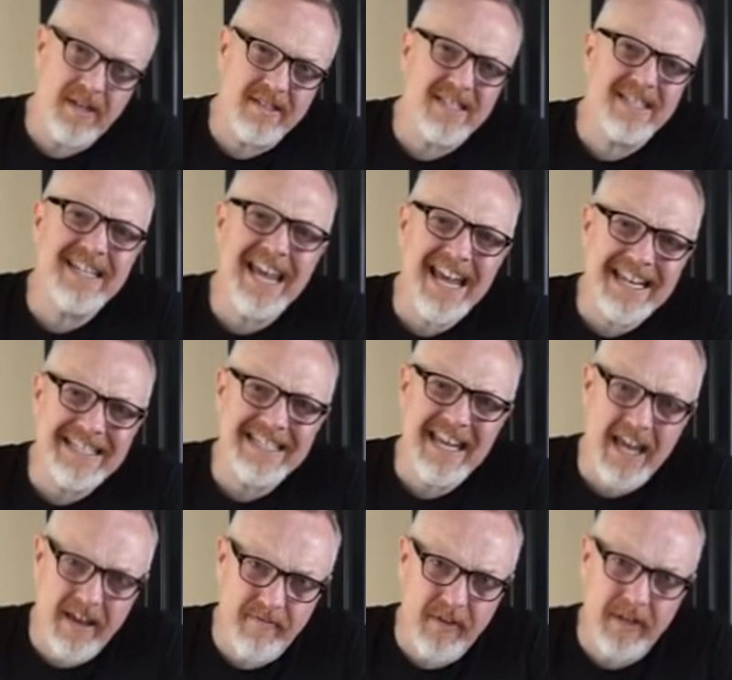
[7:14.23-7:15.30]
It's text
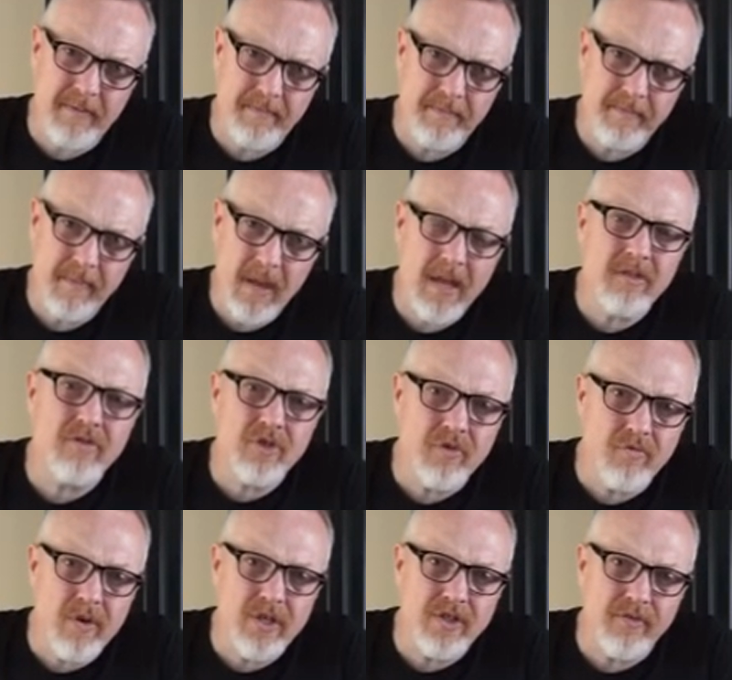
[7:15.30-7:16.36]
heavy. And there's a
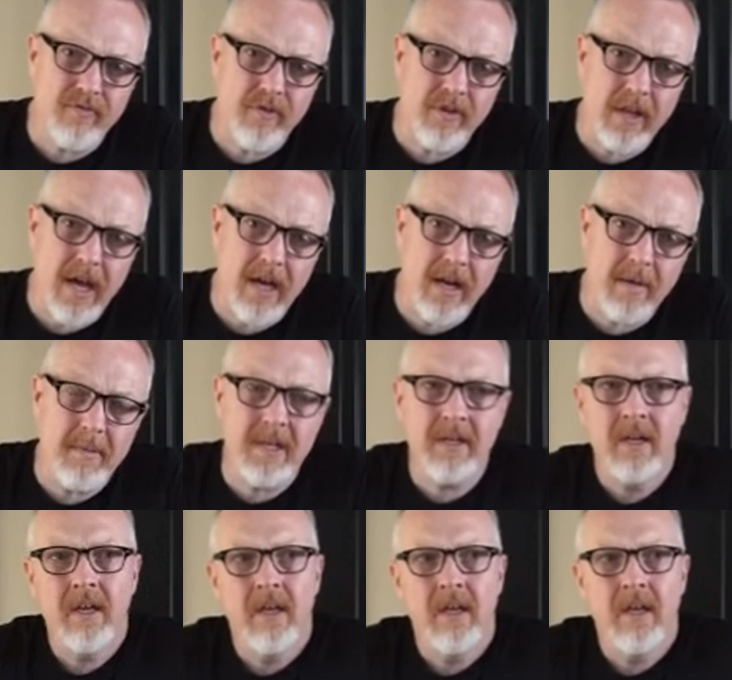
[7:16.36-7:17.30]
reason for that. I mean,